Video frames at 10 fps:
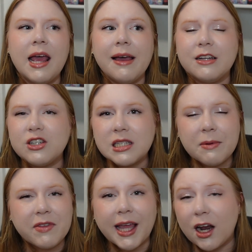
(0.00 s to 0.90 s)
and just some
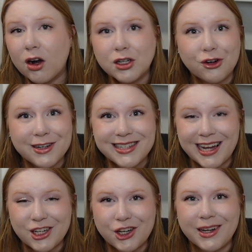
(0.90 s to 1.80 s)
of the
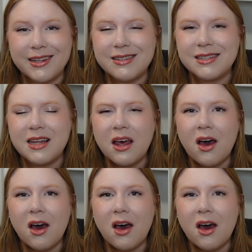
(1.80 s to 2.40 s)
characterizations